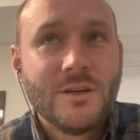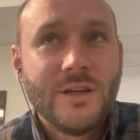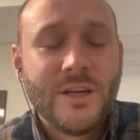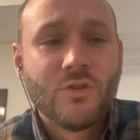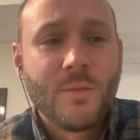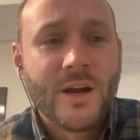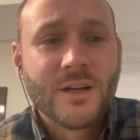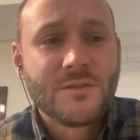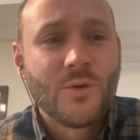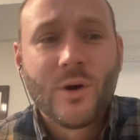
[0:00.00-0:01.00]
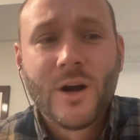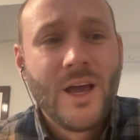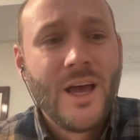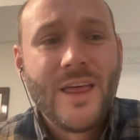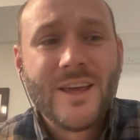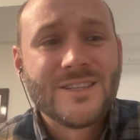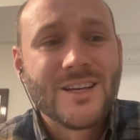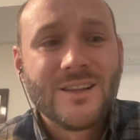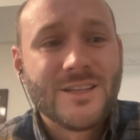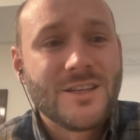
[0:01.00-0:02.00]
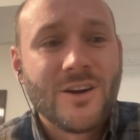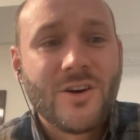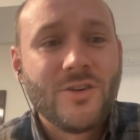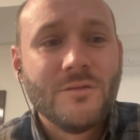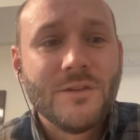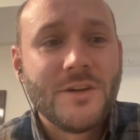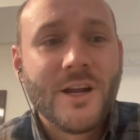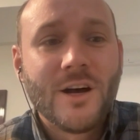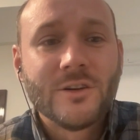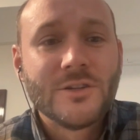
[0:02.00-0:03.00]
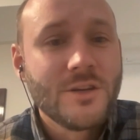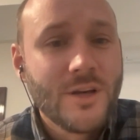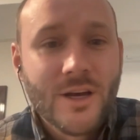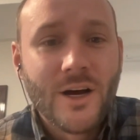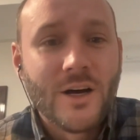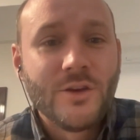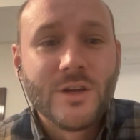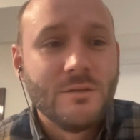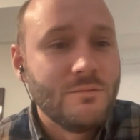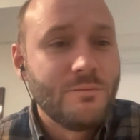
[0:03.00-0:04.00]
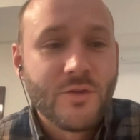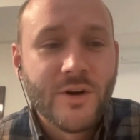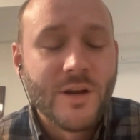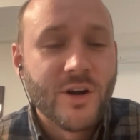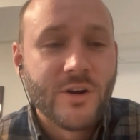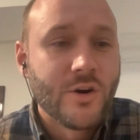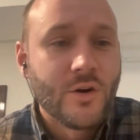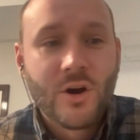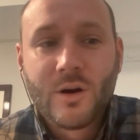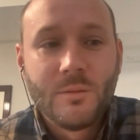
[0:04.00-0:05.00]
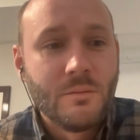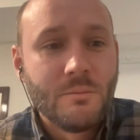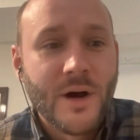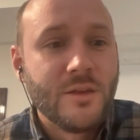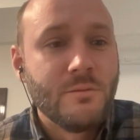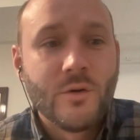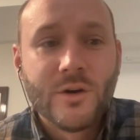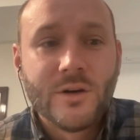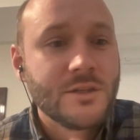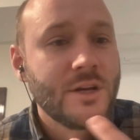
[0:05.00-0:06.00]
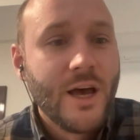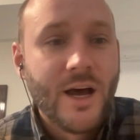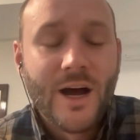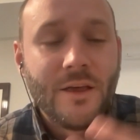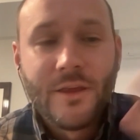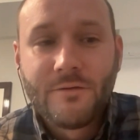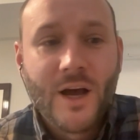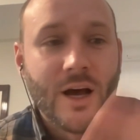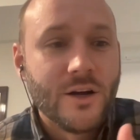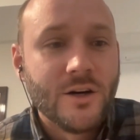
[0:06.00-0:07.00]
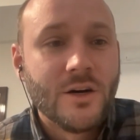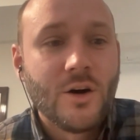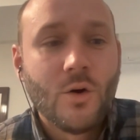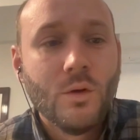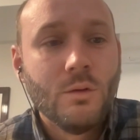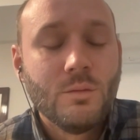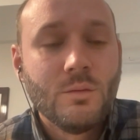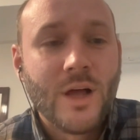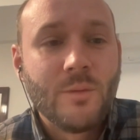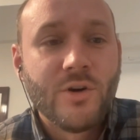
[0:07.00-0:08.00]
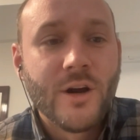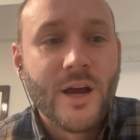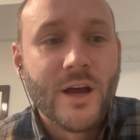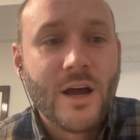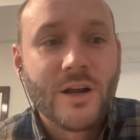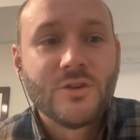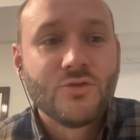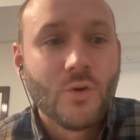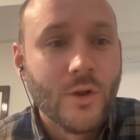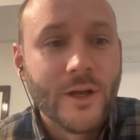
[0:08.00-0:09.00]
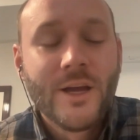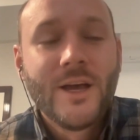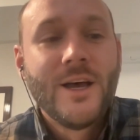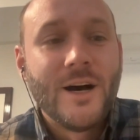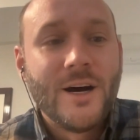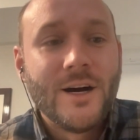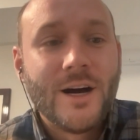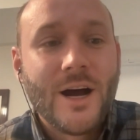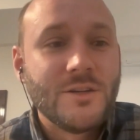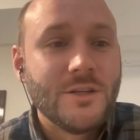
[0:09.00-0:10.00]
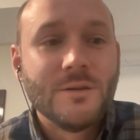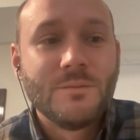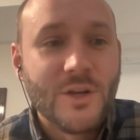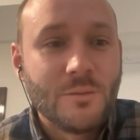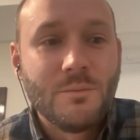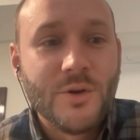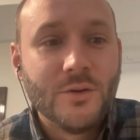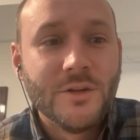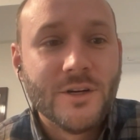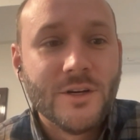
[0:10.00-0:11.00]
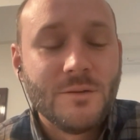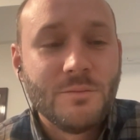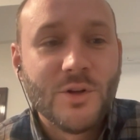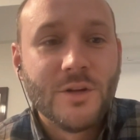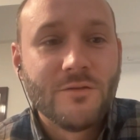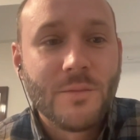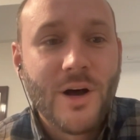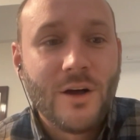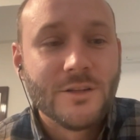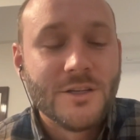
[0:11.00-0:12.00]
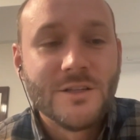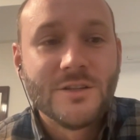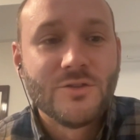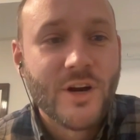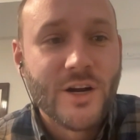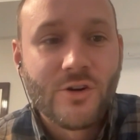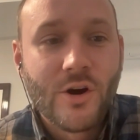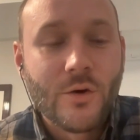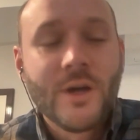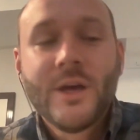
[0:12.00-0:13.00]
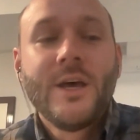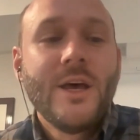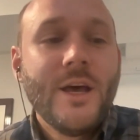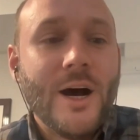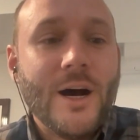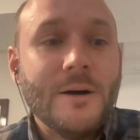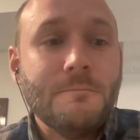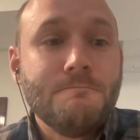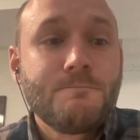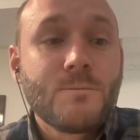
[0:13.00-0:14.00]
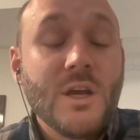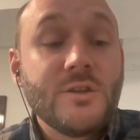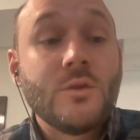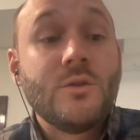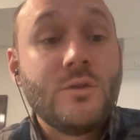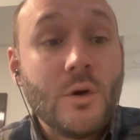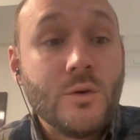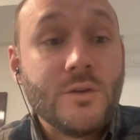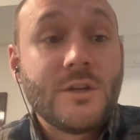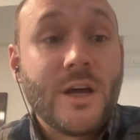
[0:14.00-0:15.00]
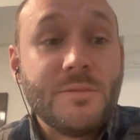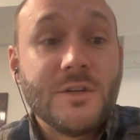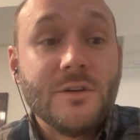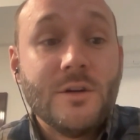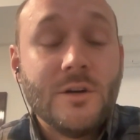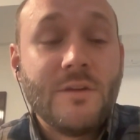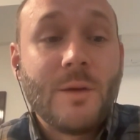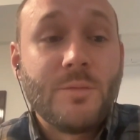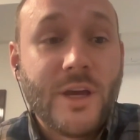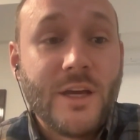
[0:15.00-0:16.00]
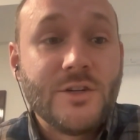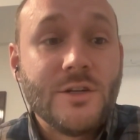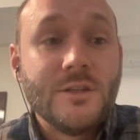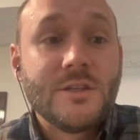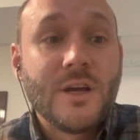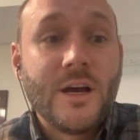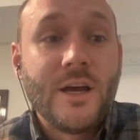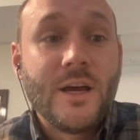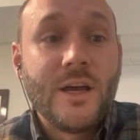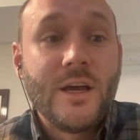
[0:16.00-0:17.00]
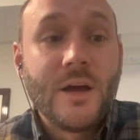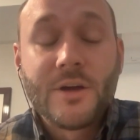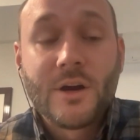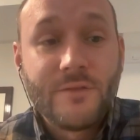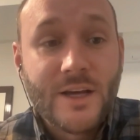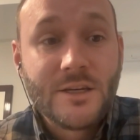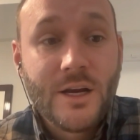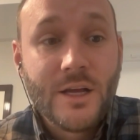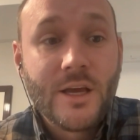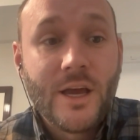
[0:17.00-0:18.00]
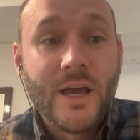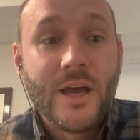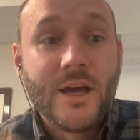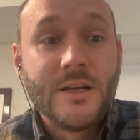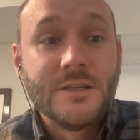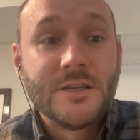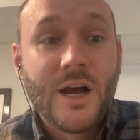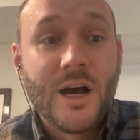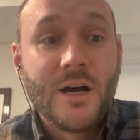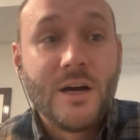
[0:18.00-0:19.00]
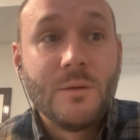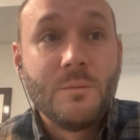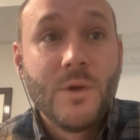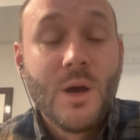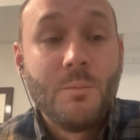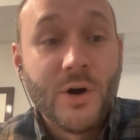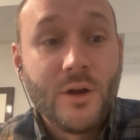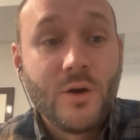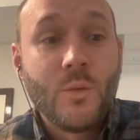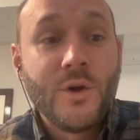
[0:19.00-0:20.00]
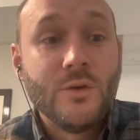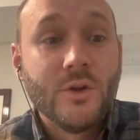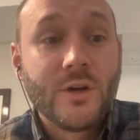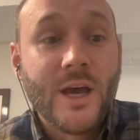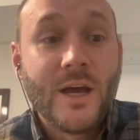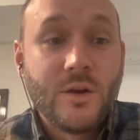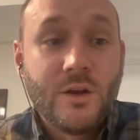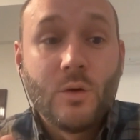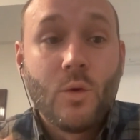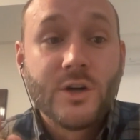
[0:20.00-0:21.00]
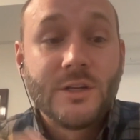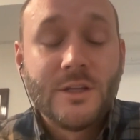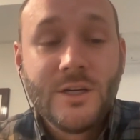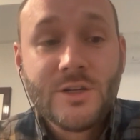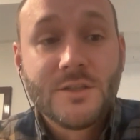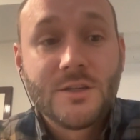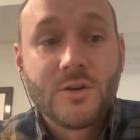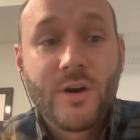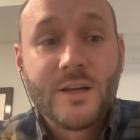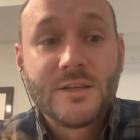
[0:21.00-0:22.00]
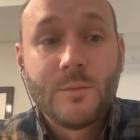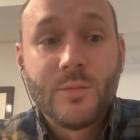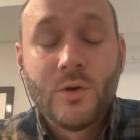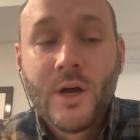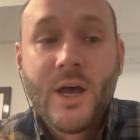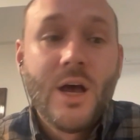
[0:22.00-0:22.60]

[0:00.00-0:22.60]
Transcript: robotics for, I think it's like less than $150. You can 3D print your own arm, buy the motors, and then they've got a whole library on how to control it, how to build different policies and train your own. So those types of applications I think are fascinating. And but when you look at washing the dishes is a great example.